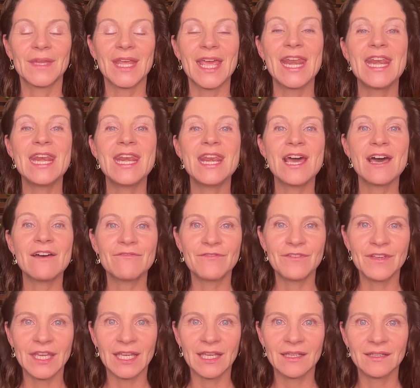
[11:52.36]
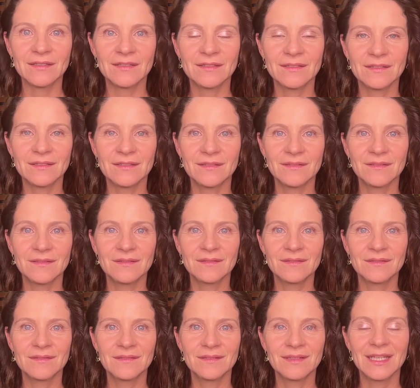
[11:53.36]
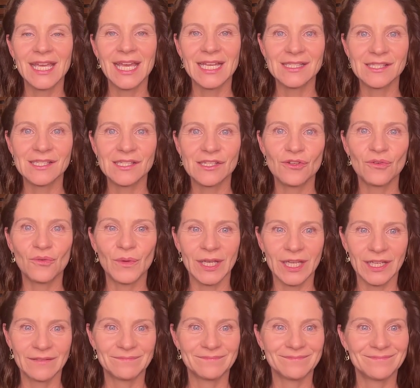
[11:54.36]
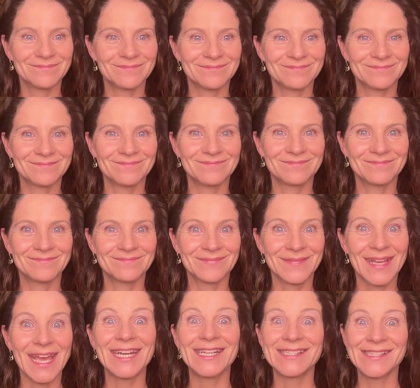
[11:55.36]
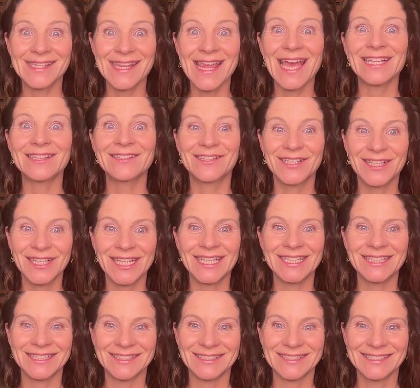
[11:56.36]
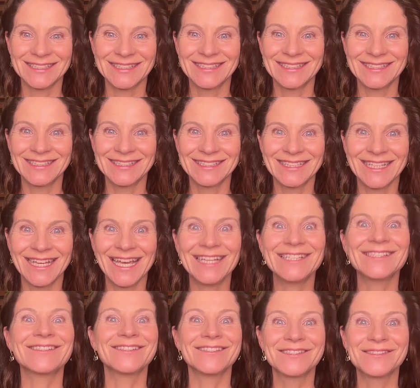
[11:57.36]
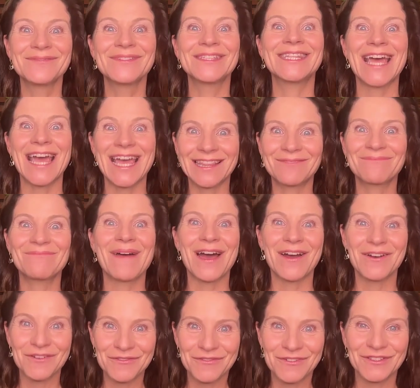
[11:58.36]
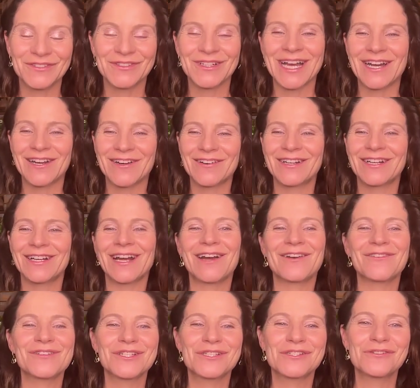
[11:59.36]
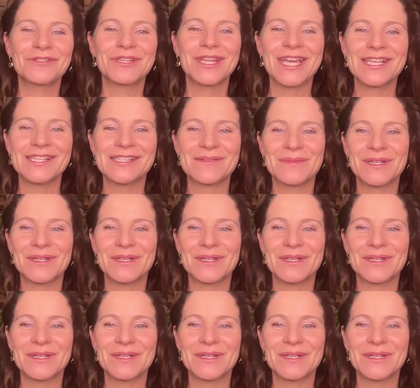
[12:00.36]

And nothing gets in your way. And it's that good. And it's going to be that powerful, our 2 days